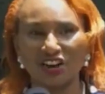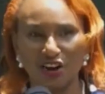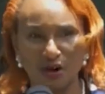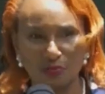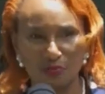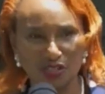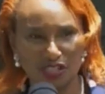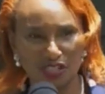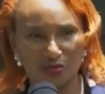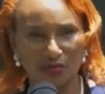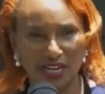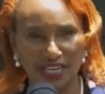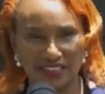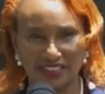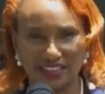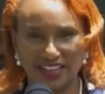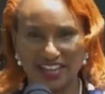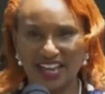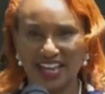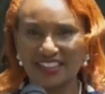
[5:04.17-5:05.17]
ombudsman.
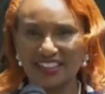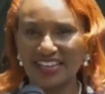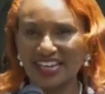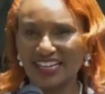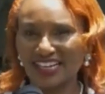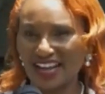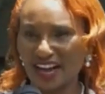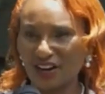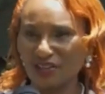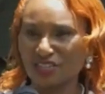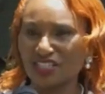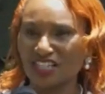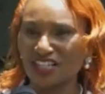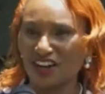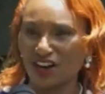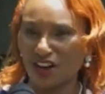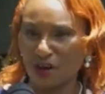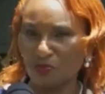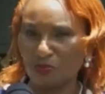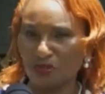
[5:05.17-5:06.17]
The county
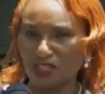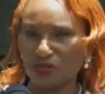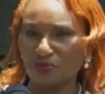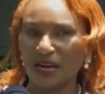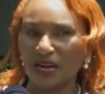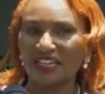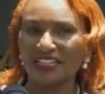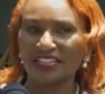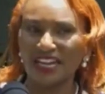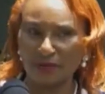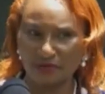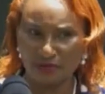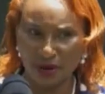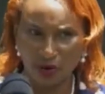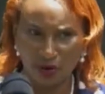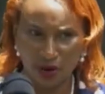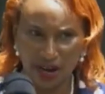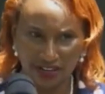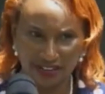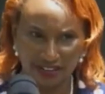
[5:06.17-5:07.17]
ombudsman number
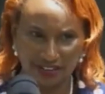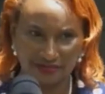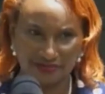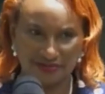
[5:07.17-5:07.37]
one.